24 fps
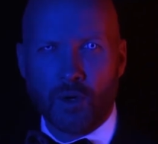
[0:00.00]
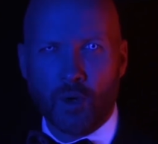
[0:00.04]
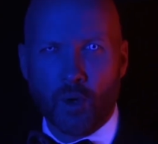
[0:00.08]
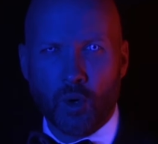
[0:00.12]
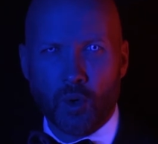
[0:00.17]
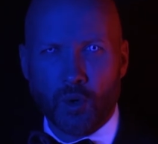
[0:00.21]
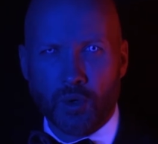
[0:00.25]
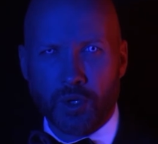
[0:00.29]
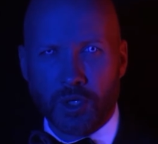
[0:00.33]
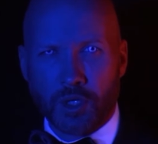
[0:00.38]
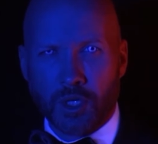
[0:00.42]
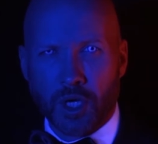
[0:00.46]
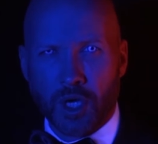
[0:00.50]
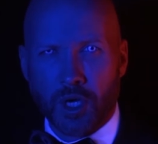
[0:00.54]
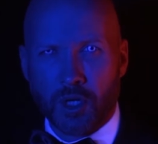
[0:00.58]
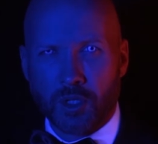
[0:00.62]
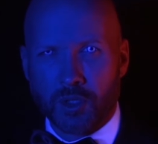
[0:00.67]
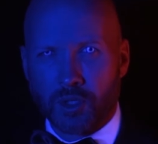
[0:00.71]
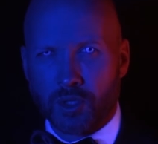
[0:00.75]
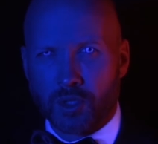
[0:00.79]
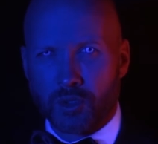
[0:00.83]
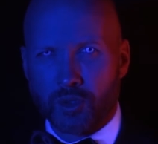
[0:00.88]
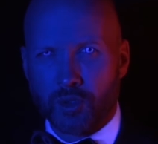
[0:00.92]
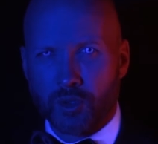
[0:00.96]
All the
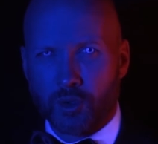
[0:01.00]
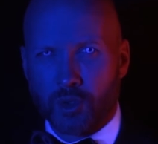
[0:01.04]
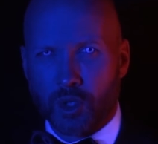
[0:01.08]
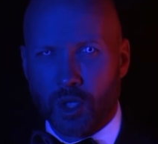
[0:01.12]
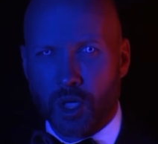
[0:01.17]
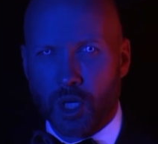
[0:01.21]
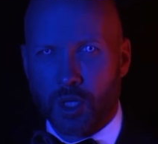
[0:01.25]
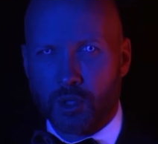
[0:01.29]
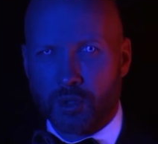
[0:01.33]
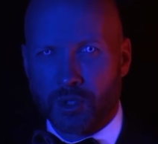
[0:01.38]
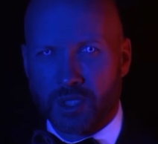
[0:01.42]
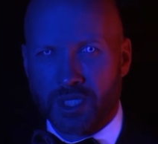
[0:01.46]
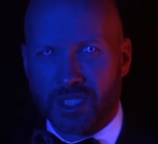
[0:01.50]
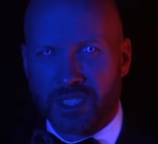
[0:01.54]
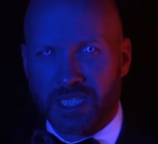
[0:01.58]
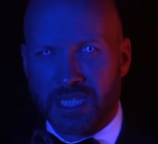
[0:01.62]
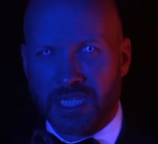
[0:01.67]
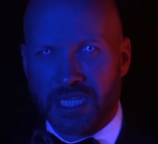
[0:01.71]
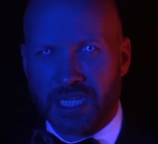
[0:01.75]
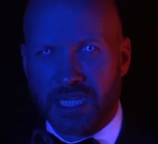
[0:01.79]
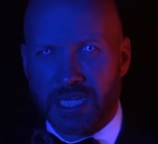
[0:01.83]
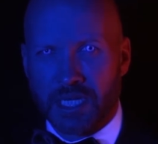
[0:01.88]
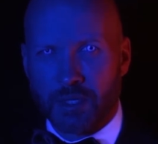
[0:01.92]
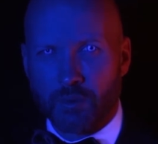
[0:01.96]
girls drew closer to
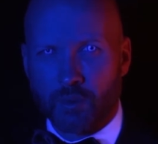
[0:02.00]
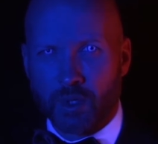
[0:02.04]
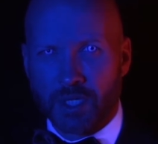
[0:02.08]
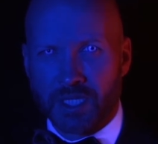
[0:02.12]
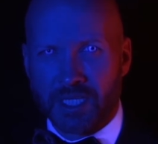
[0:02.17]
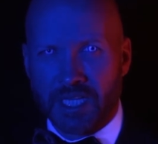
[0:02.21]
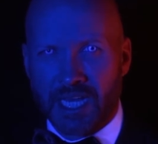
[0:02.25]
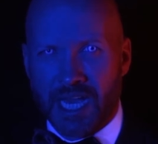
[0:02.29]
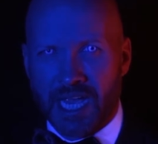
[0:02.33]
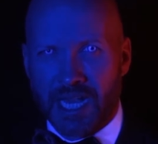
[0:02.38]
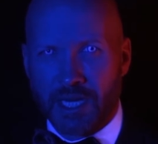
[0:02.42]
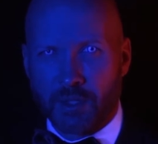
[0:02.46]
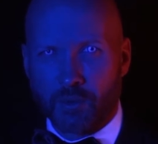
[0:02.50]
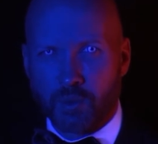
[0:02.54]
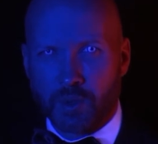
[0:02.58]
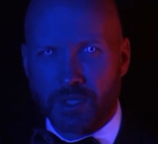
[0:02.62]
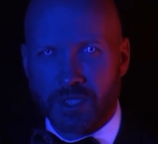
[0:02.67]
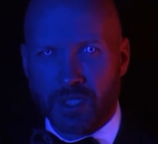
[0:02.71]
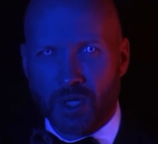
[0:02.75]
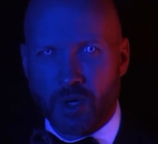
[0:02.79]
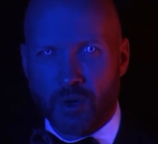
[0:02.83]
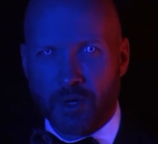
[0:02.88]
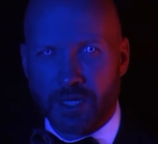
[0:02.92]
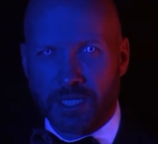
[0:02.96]
hear what Kate
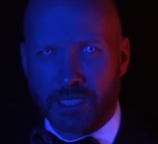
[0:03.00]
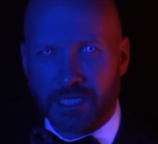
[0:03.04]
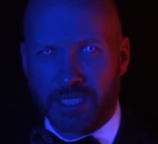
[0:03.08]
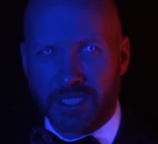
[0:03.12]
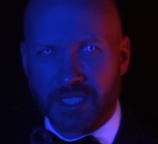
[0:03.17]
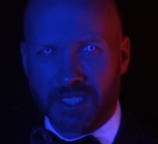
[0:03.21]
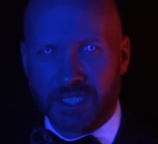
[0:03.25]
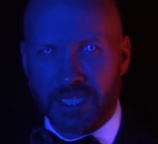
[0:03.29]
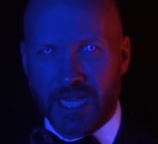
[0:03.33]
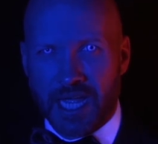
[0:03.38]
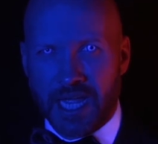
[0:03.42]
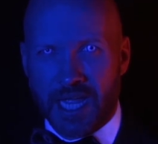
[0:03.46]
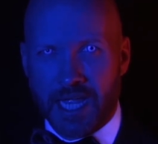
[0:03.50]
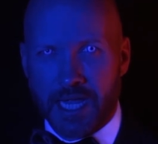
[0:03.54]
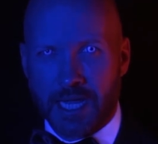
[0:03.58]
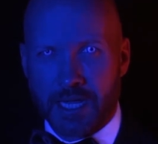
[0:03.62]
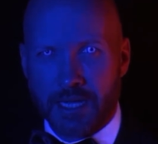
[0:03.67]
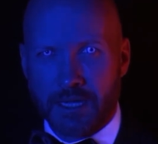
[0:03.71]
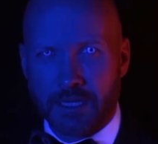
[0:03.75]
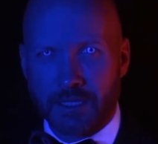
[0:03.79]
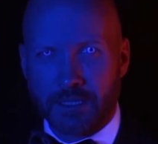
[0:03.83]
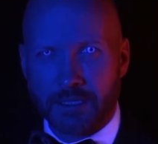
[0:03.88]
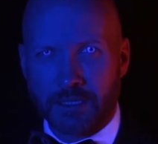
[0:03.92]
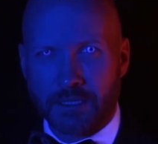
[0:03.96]
was going to
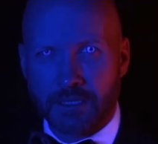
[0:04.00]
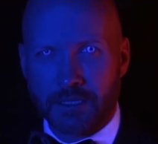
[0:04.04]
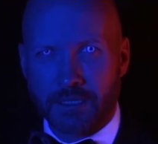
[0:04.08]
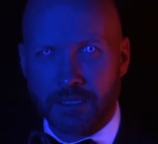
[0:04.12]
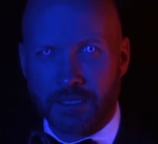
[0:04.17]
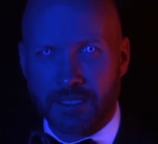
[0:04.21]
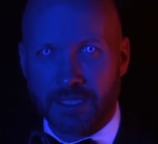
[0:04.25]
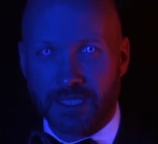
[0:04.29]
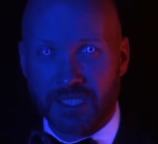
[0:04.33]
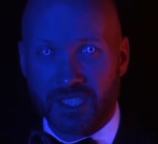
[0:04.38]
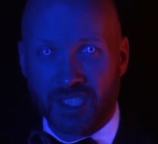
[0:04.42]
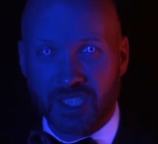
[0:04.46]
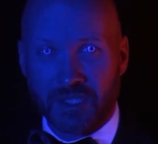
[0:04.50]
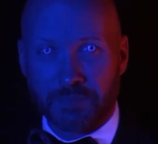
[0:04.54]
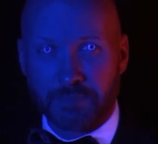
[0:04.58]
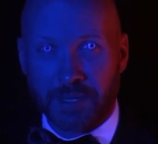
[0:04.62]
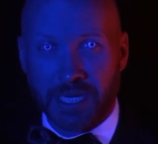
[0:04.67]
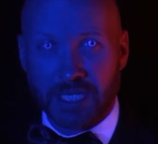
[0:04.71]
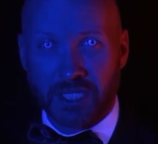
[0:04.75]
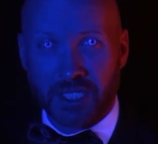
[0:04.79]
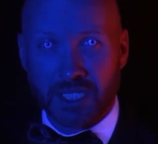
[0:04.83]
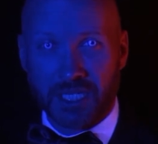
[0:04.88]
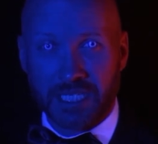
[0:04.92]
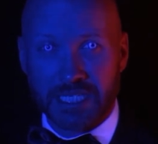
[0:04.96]
say,
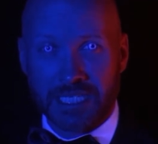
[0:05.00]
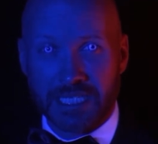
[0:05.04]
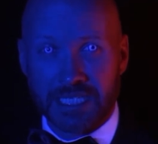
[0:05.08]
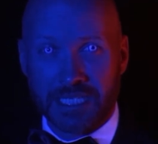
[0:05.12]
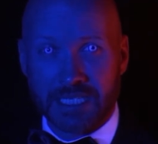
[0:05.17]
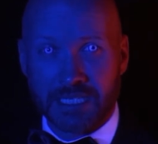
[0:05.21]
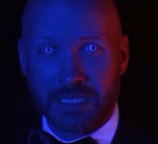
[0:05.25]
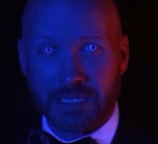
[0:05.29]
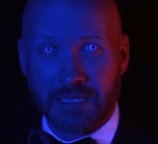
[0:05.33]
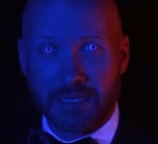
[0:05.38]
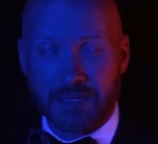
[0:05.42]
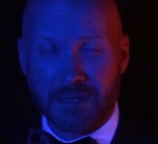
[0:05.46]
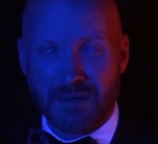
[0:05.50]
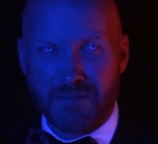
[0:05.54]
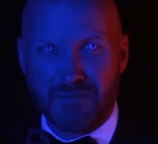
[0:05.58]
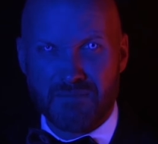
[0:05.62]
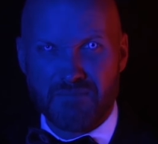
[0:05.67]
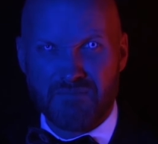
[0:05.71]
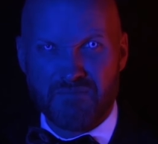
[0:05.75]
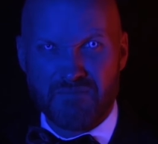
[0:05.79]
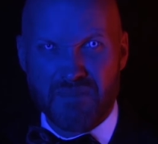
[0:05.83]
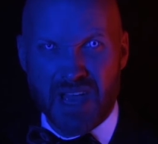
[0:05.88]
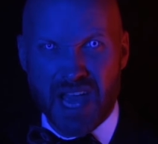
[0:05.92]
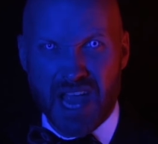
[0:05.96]
especially
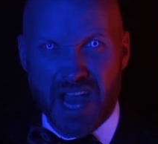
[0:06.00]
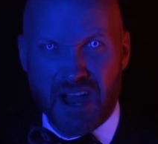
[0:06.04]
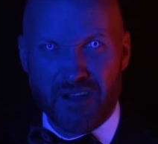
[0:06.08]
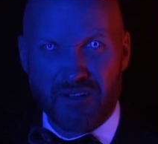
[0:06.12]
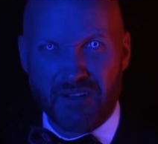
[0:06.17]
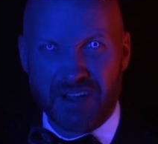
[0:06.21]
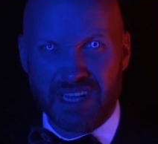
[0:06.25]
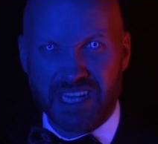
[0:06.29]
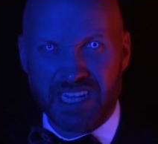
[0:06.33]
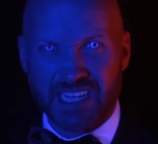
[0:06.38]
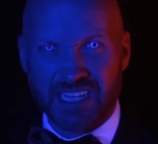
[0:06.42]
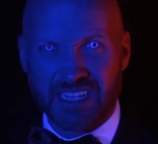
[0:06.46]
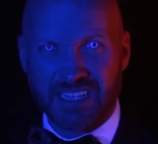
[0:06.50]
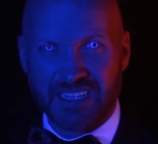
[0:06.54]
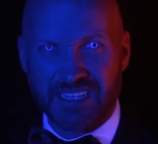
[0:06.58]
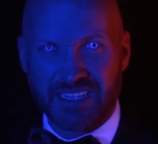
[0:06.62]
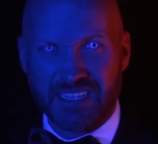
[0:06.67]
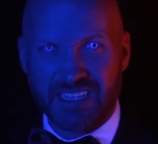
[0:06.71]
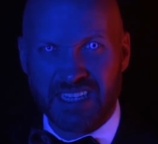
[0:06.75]
Mary.